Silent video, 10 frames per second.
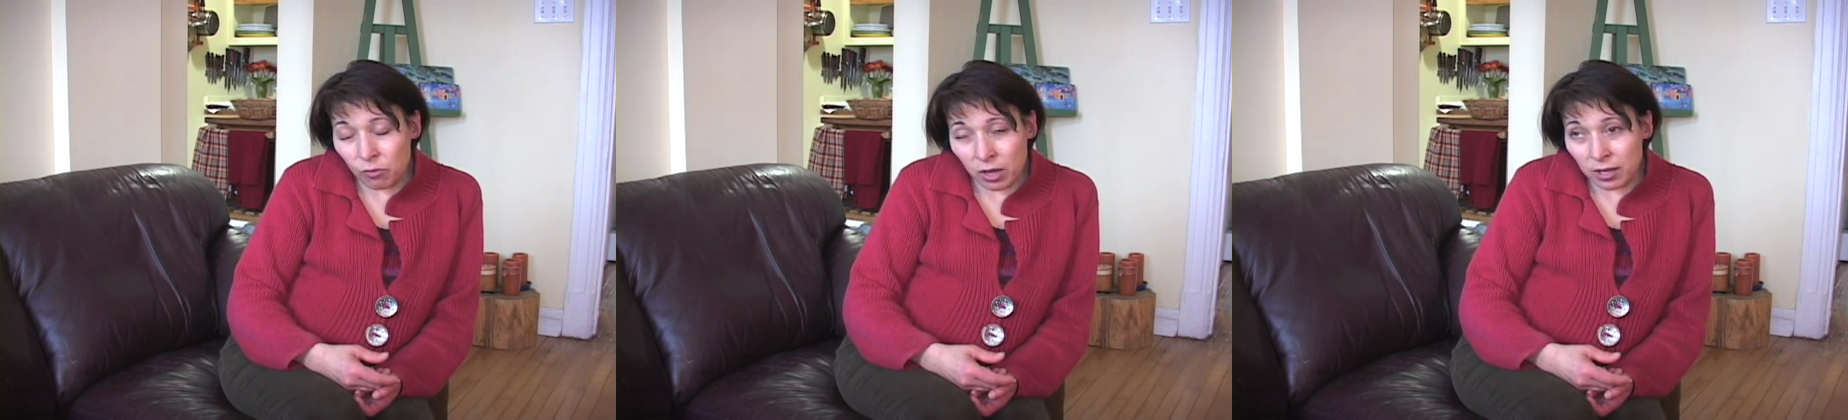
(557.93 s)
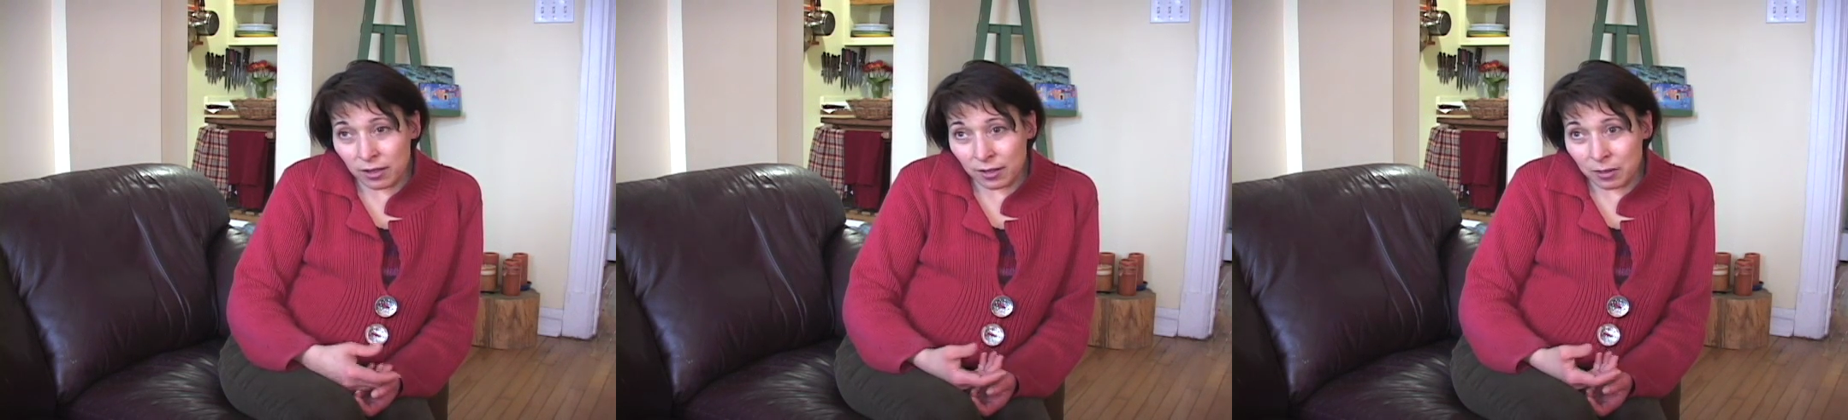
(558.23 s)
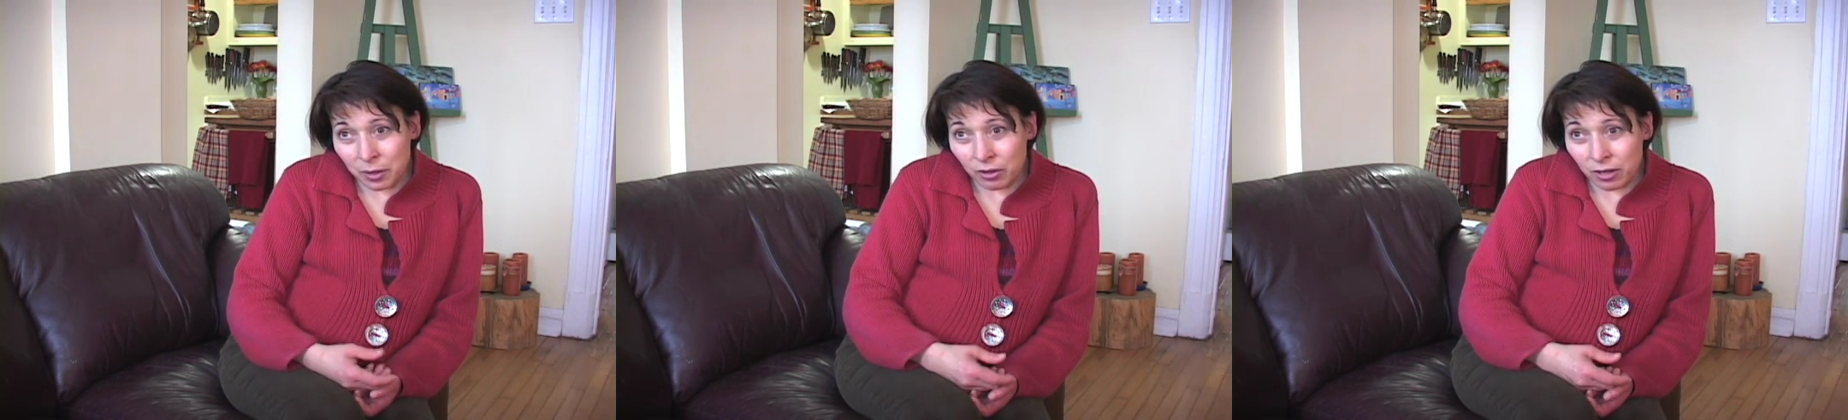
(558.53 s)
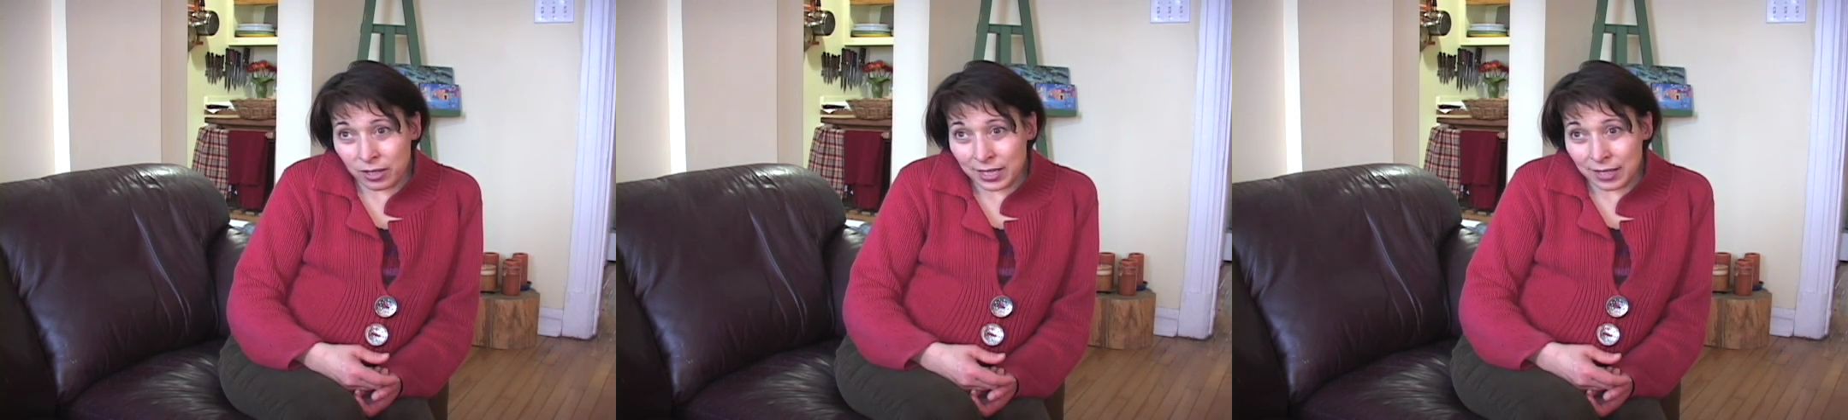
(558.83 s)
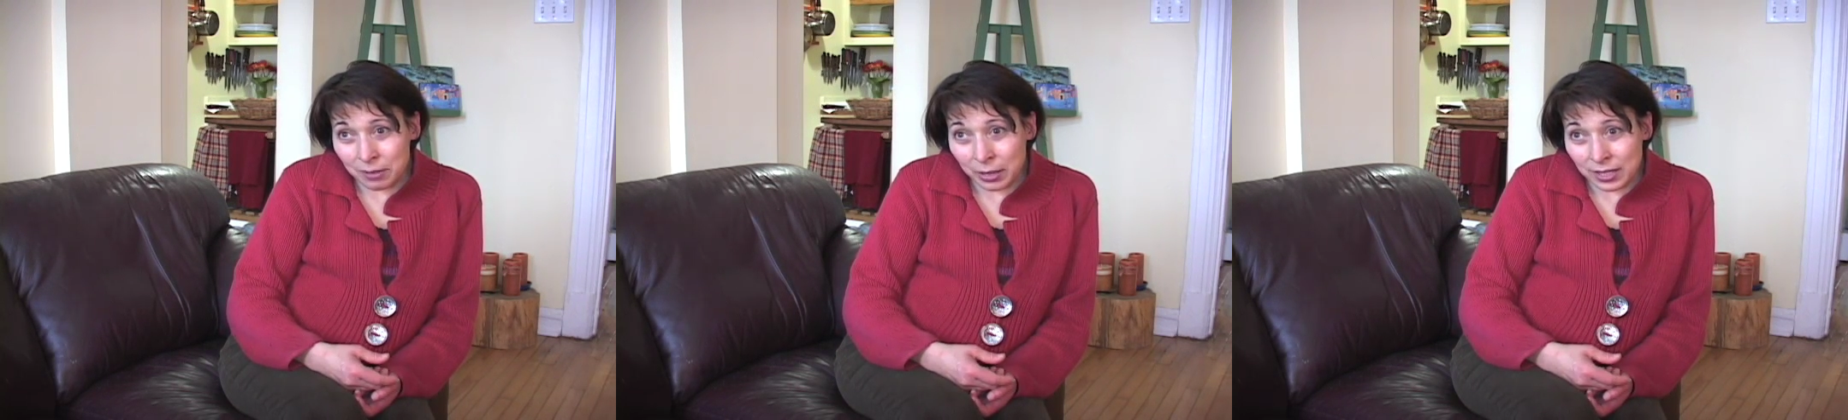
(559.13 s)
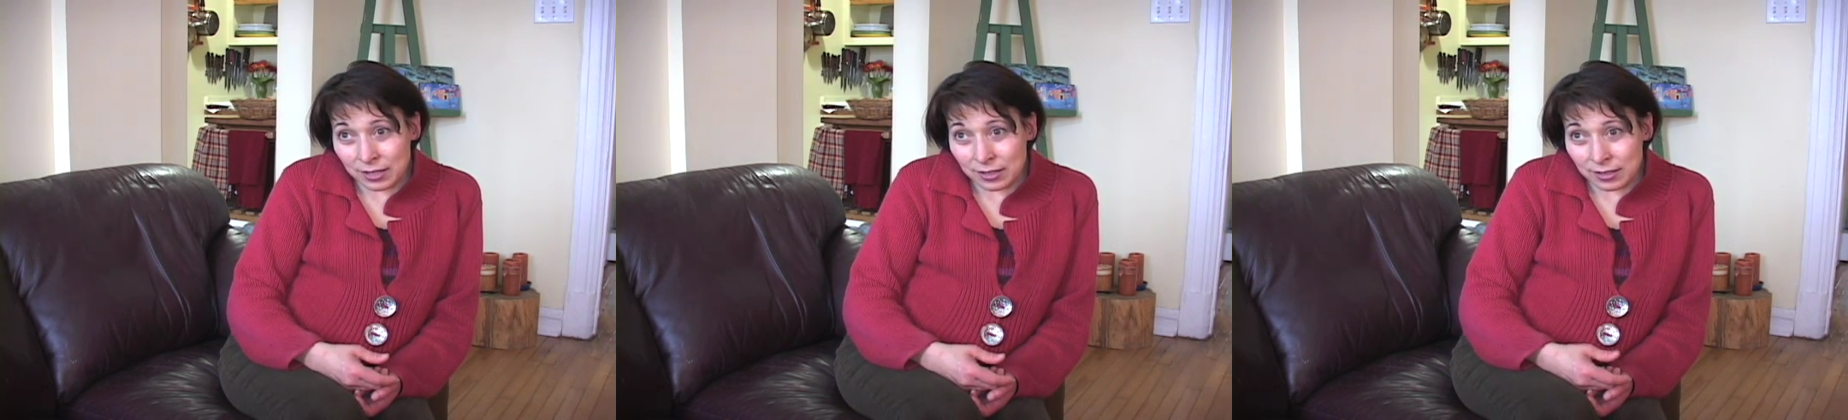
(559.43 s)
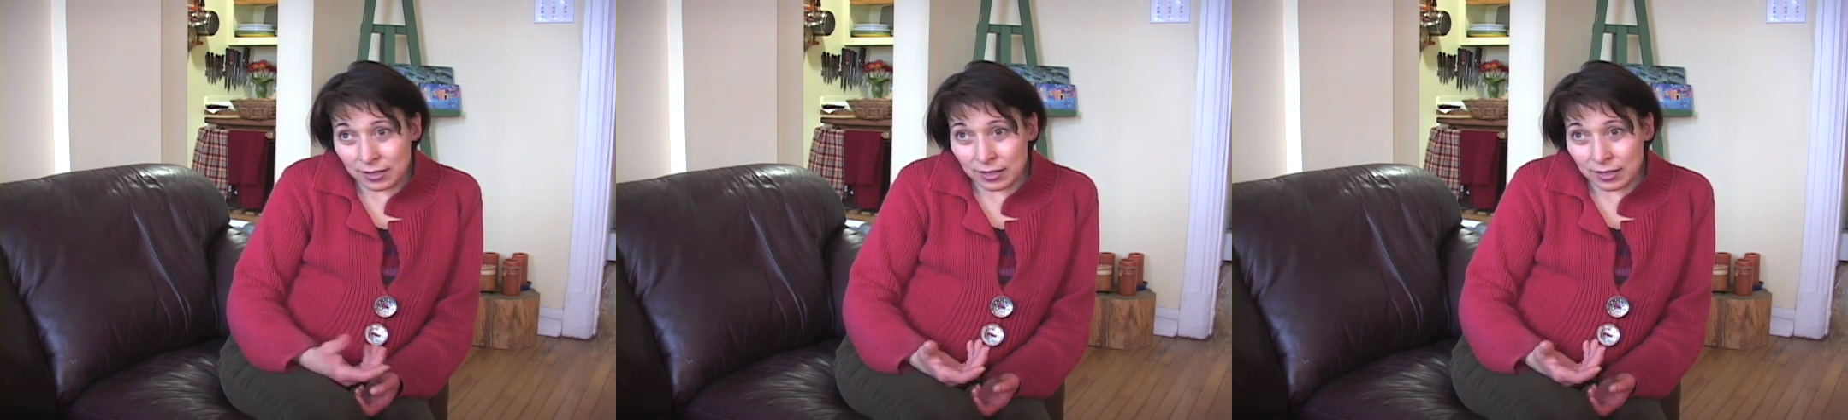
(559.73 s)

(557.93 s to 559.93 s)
want to think about on a daily basis.